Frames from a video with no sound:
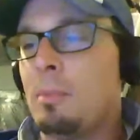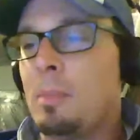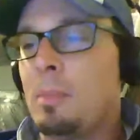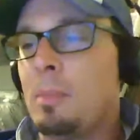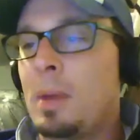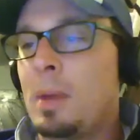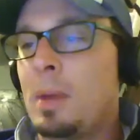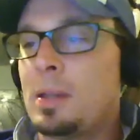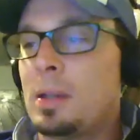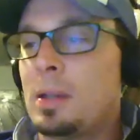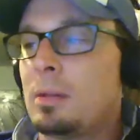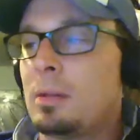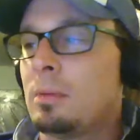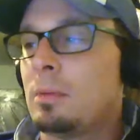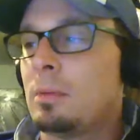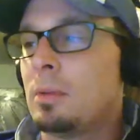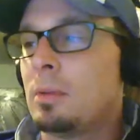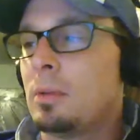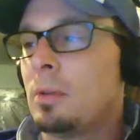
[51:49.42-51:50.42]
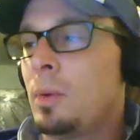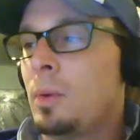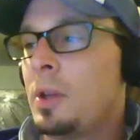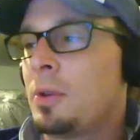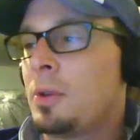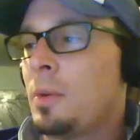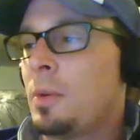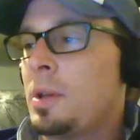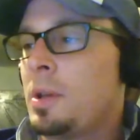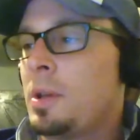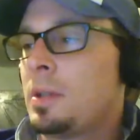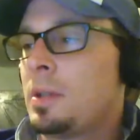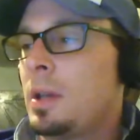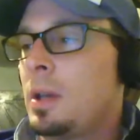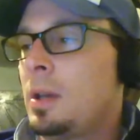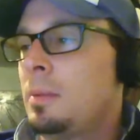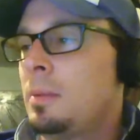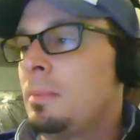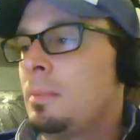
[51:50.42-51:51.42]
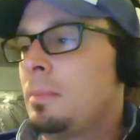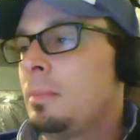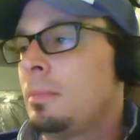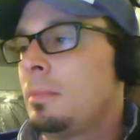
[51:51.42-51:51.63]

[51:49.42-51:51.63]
how amazing the weather was today?